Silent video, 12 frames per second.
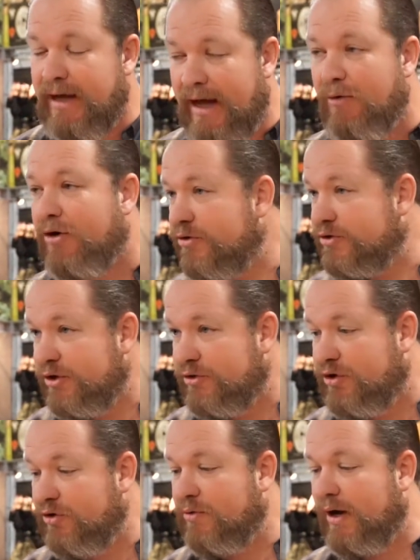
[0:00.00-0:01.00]
I would urge you
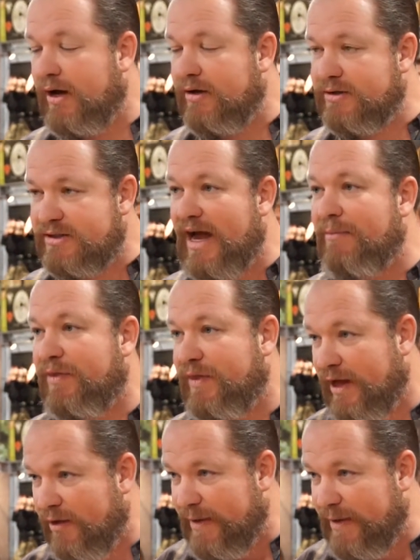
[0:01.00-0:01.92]
to stop and think